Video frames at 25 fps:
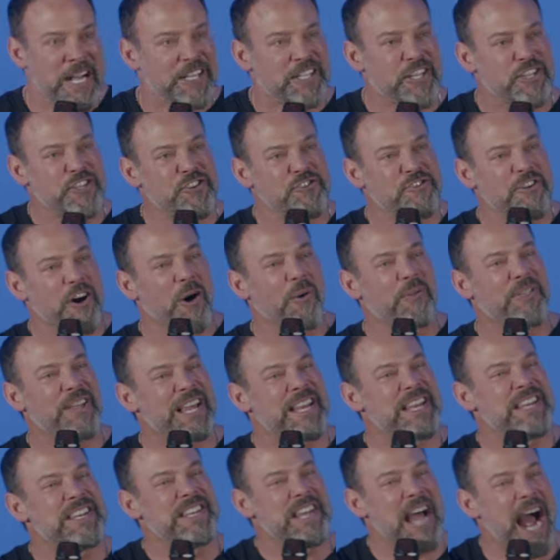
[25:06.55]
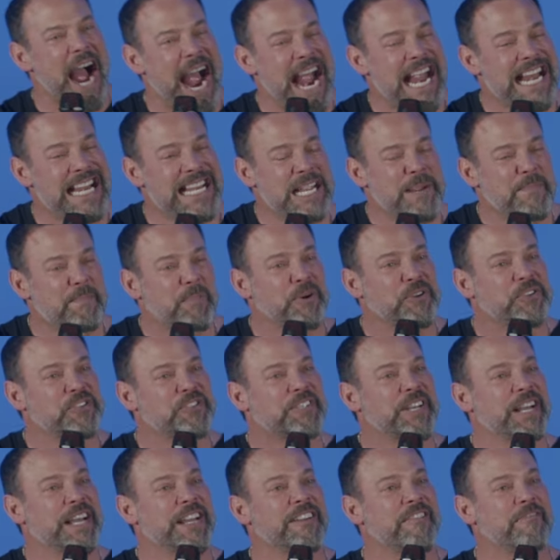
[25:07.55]
Did you know that
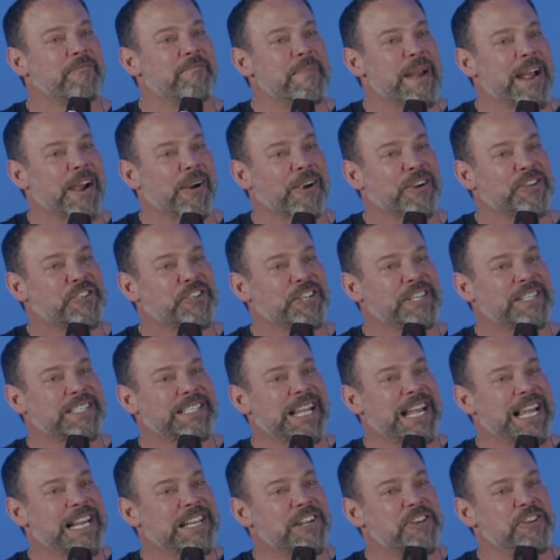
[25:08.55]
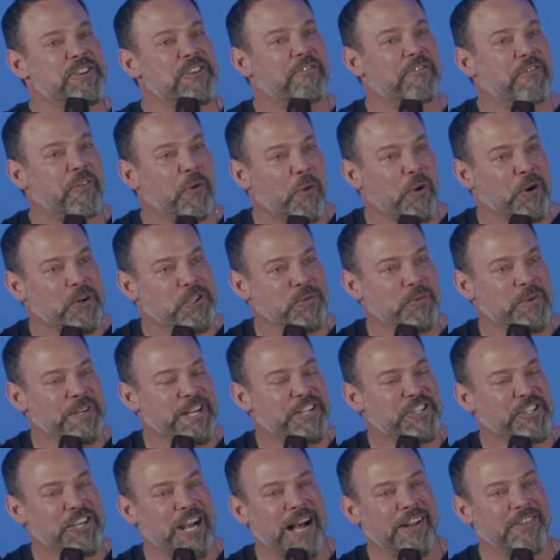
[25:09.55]
90% of marriages end in divorce when a
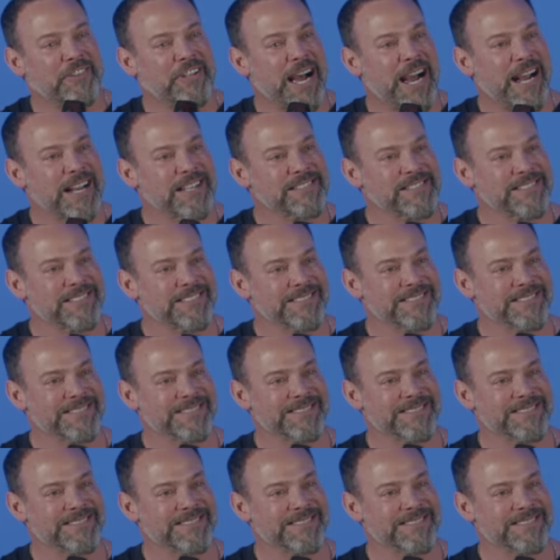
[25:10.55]
child dies?